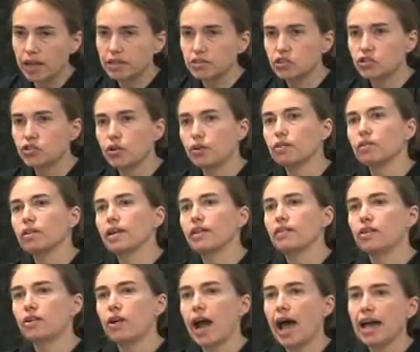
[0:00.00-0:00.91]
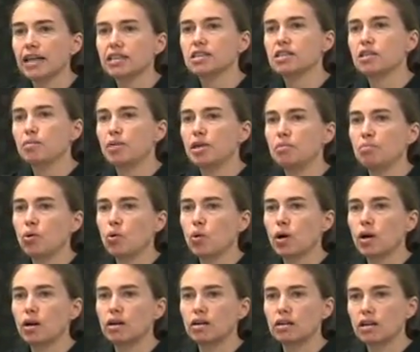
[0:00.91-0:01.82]
certainly there has to be
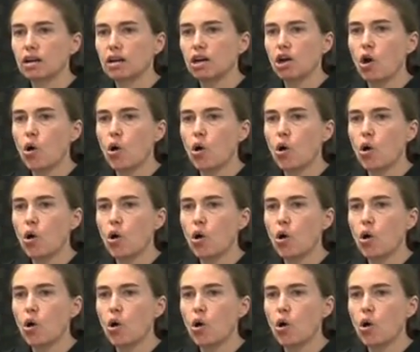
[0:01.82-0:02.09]
more